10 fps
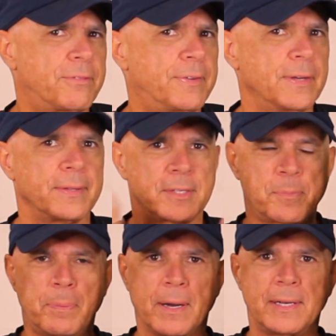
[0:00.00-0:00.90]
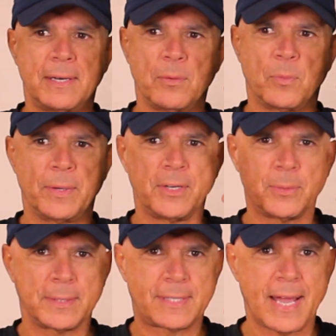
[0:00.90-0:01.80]
feelings. But when
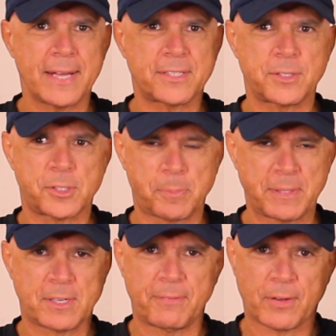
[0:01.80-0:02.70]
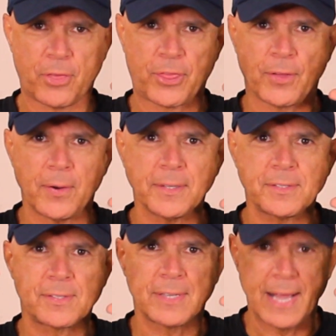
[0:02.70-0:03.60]
you attach specific
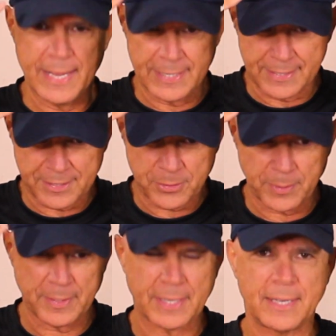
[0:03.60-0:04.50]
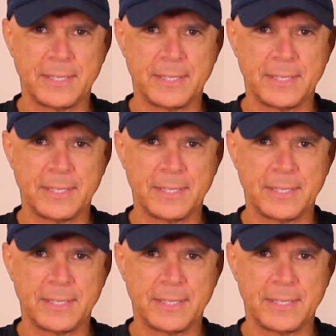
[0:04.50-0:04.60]
thoughts and sort of like